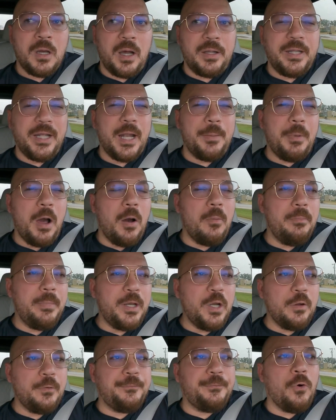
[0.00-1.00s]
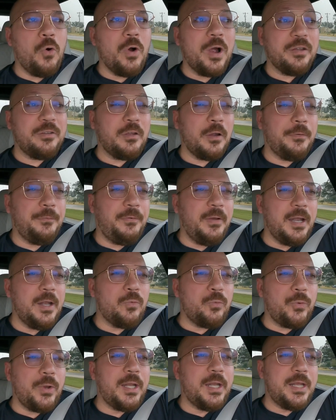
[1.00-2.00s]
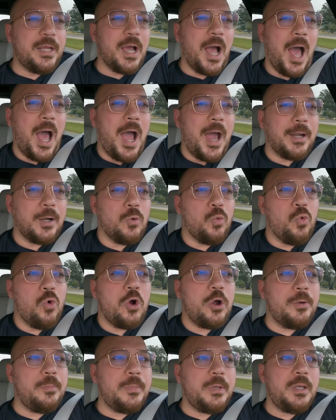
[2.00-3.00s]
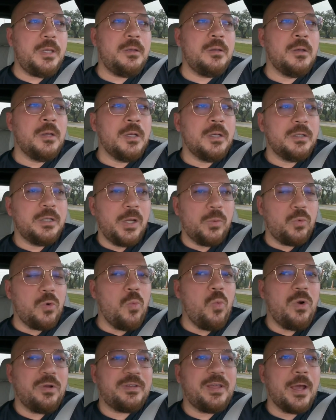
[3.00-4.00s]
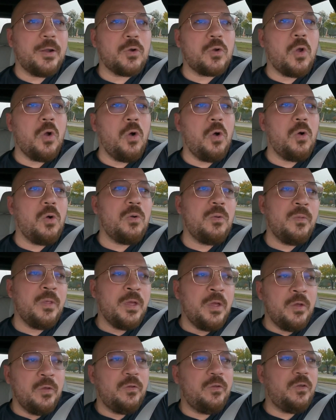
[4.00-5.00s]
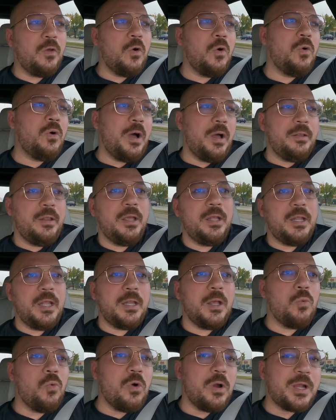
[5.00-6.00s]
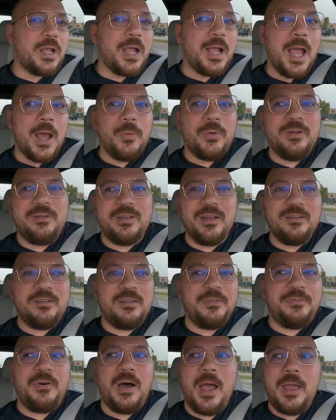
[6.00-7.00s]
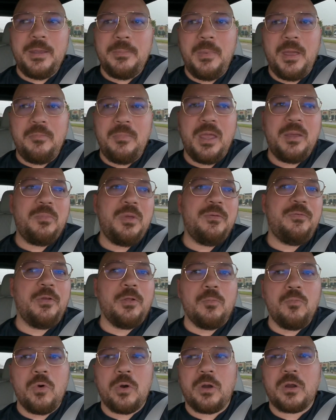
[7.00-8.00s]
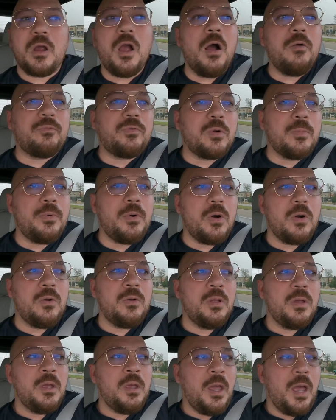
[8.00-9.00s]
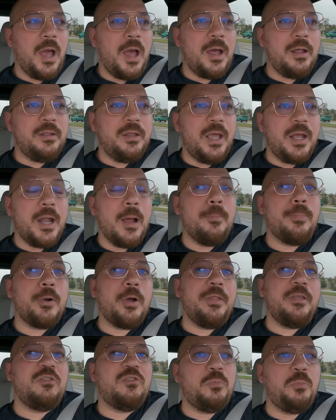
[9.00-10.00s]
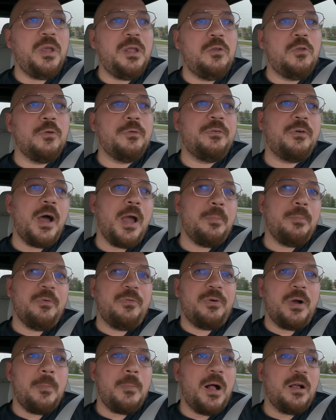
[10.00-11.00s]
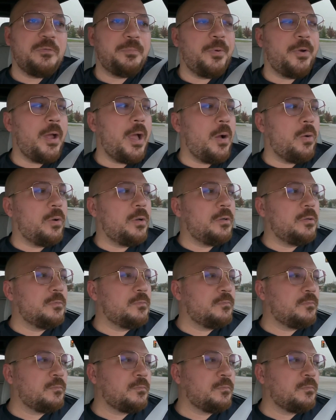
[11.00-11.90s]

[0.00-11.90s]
and then about minute four, I start feeling really hot and warmy. The room was kind of cold, so the the, the work kind of intensified, it made me feel more comfortable. And then I brought the speed to five five miles per hour.